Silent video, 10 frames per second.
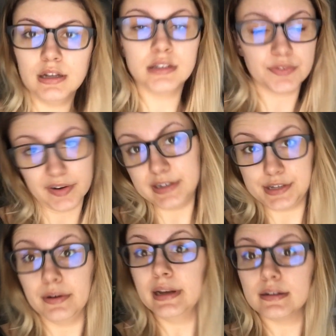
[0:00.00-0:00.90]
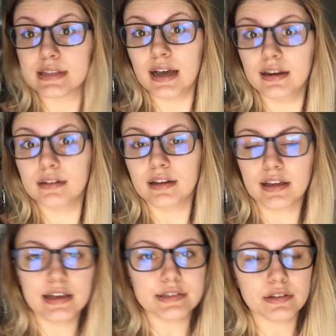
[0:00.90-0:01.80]
It's very snowy outside,
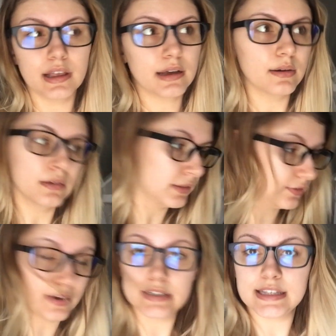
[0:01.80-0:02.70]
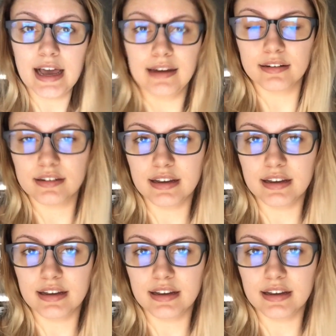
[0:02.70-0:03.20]
in case you're like, the fuck is that?